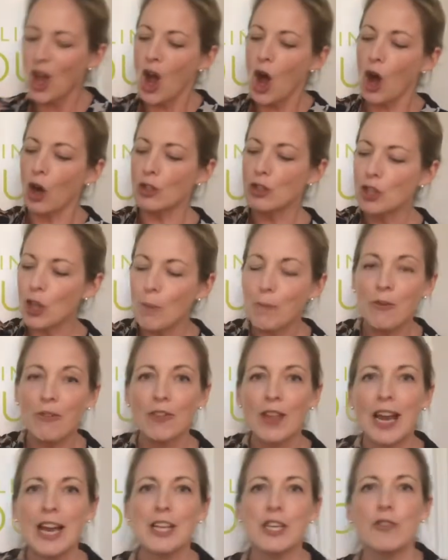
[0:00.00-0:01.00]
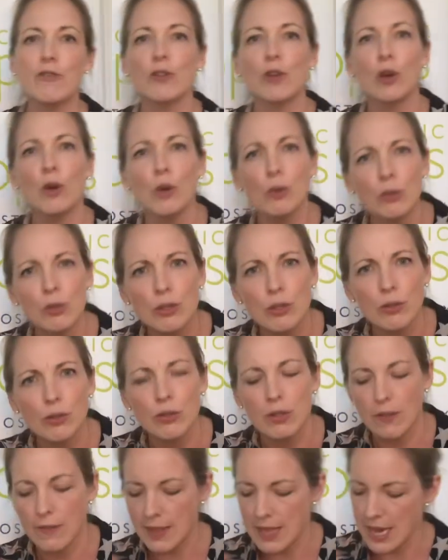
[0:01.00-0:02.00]
On top of that, you've got all
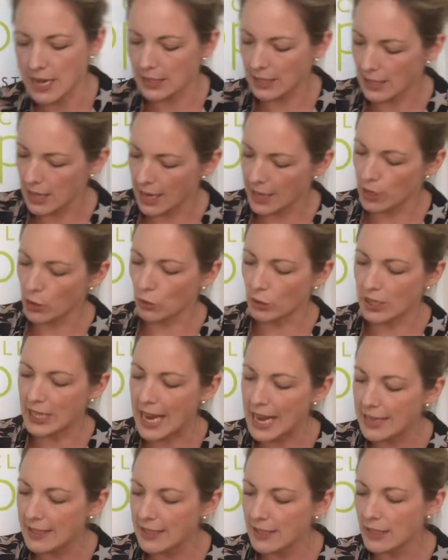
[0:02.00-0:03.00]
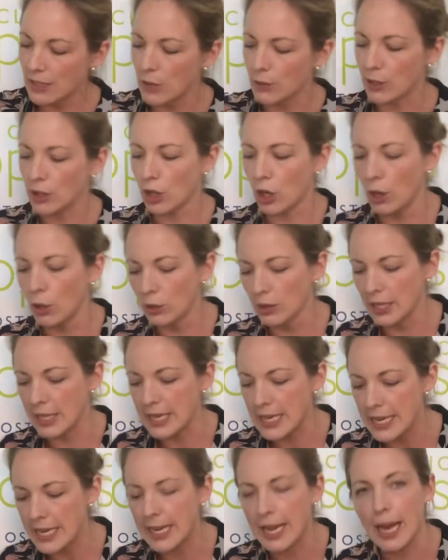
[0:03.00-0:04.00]
sorts of things like your tendons, which hold the
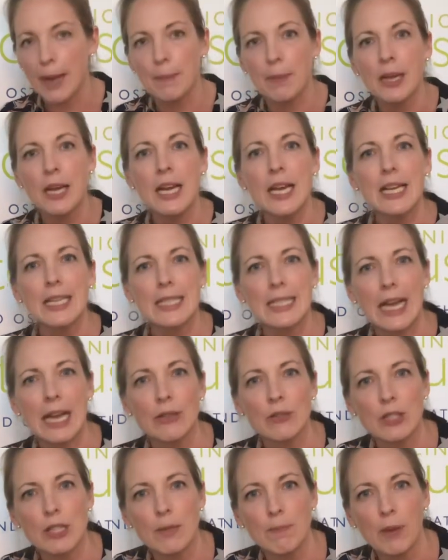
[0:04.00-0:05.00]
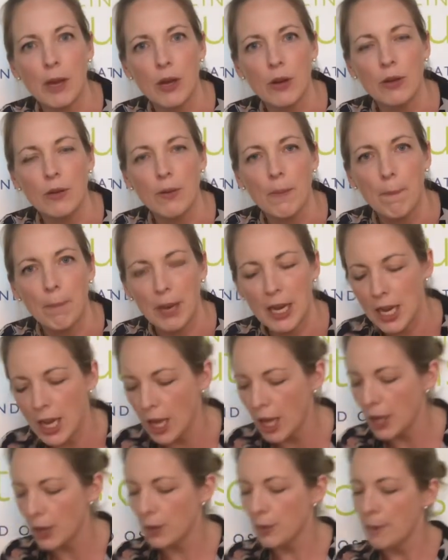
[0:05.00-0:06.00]
kneecap down to the bone
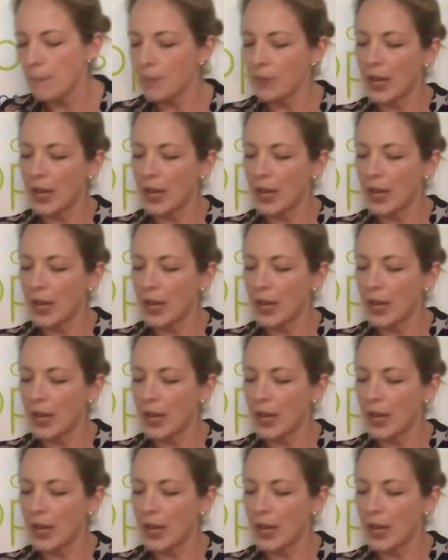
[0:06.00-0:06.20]
below,